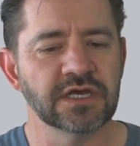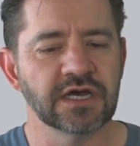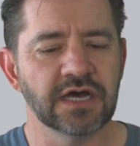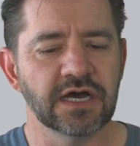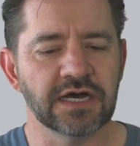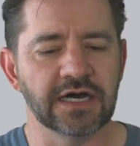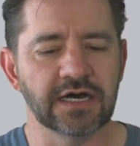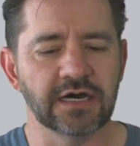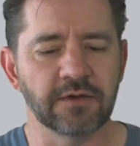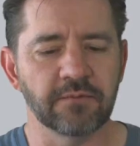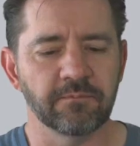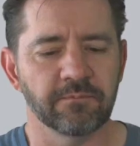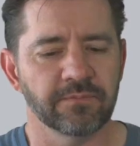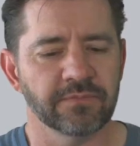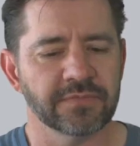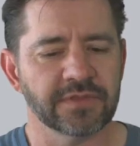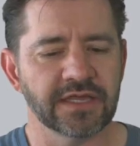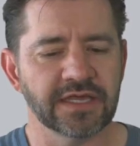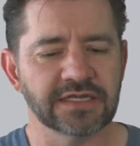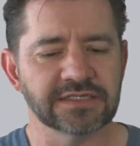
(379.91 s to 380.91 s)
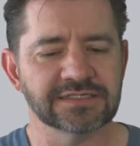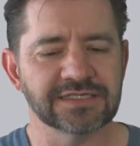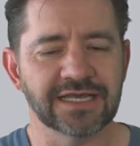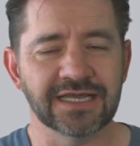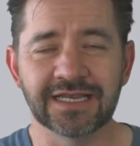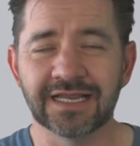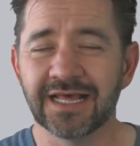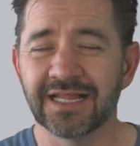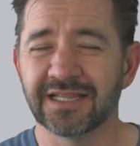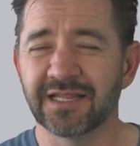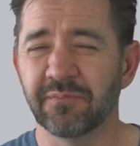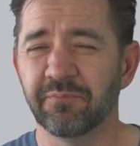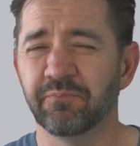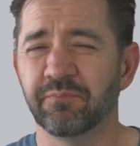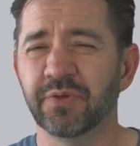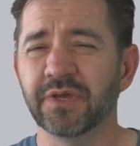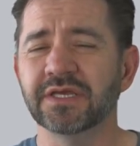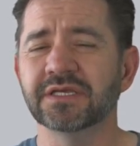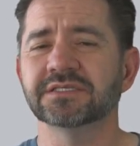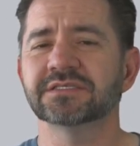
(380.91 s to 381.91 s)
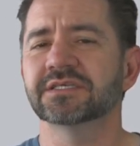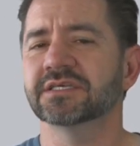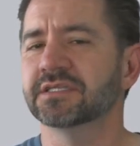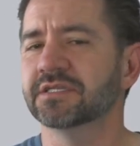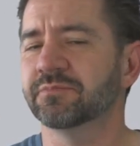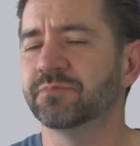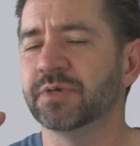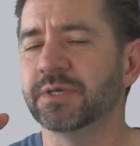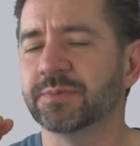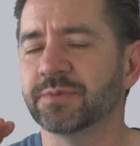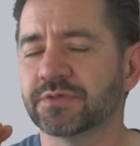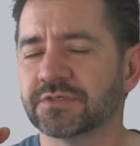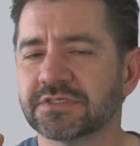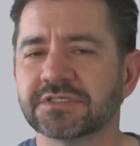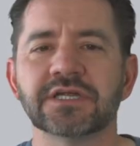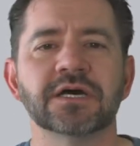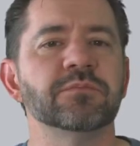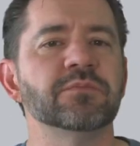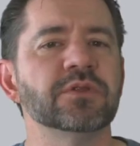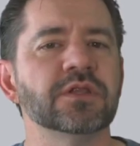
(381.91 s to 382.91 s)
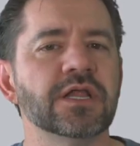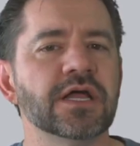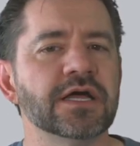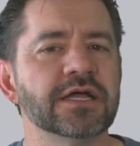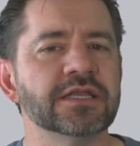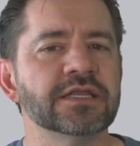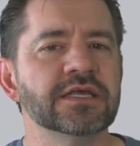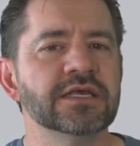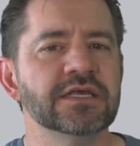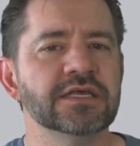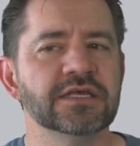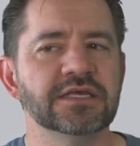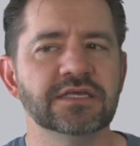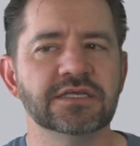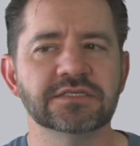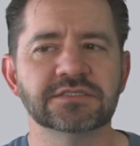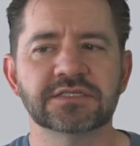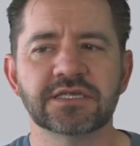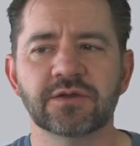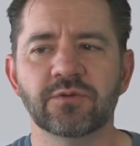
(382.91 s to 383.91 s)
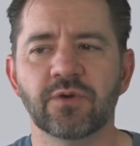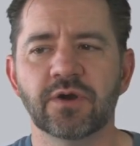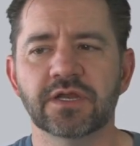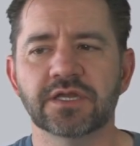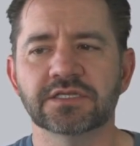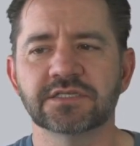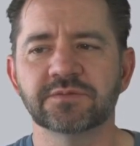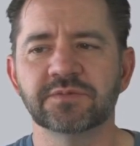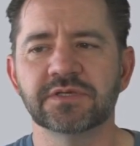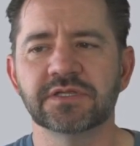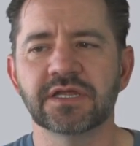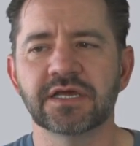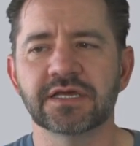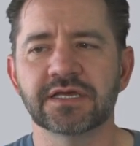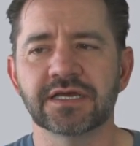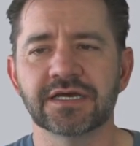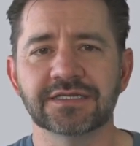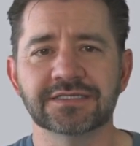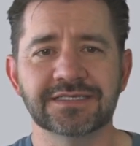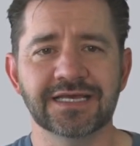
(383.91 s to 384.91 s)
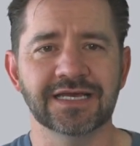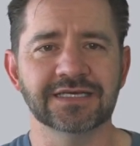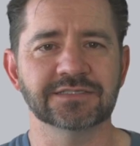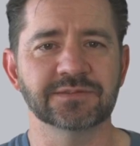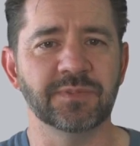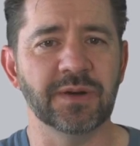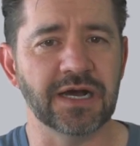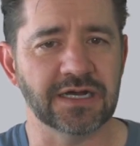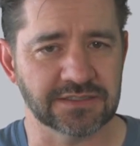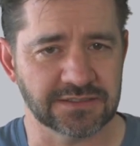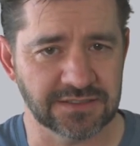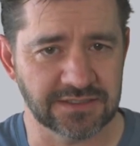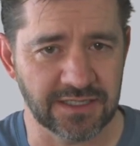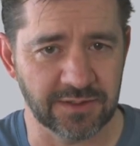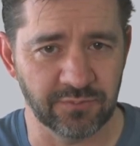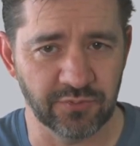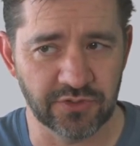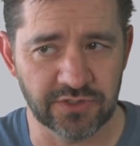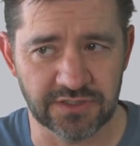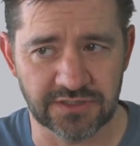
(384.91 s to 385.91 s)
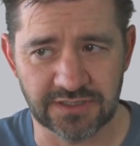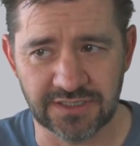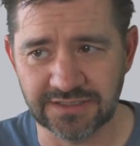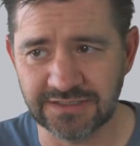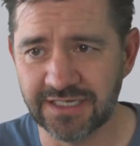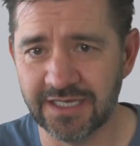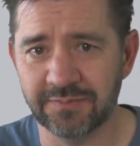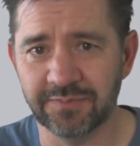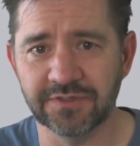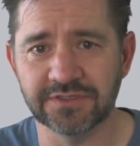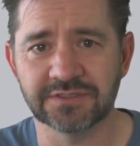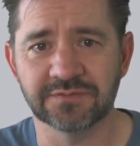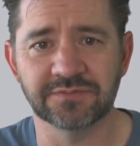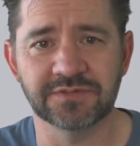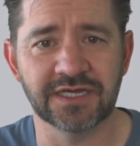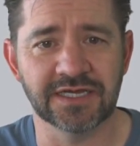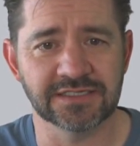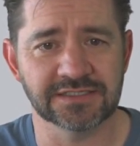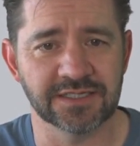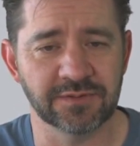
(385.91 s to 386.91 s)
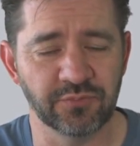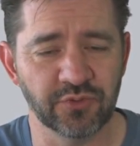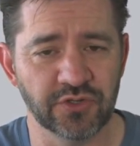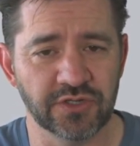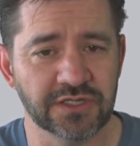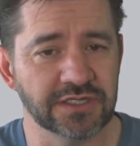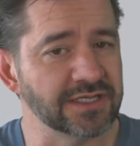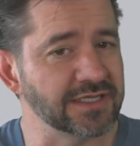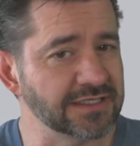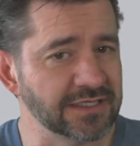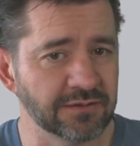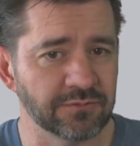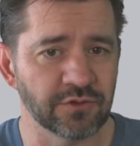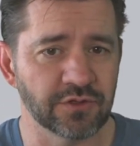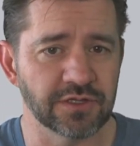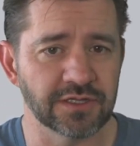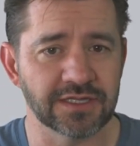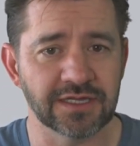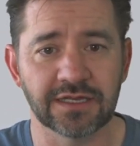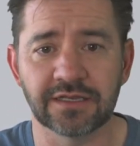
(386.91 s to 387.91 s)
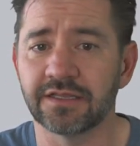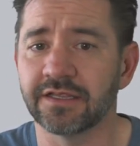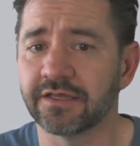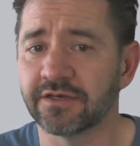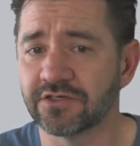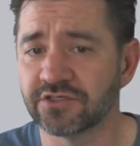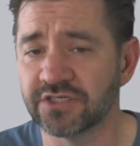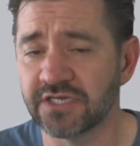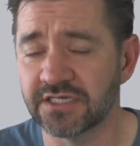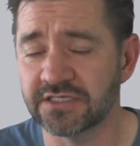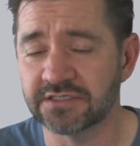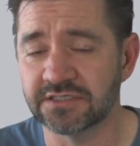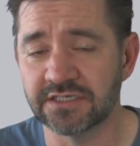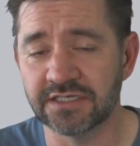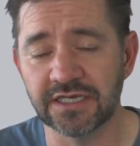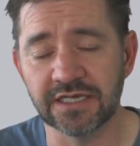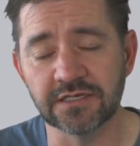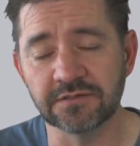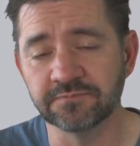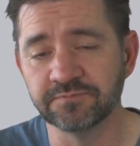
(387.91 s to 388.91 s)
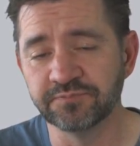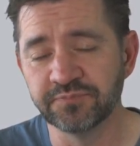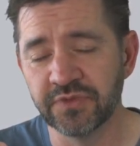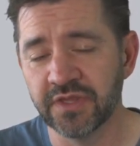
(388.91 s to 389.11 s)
Um, like I said, the biggest thing that people stumble on is they want it to be like a text box that they put in. They type in some text, they put it in, they double click on it later, change it again.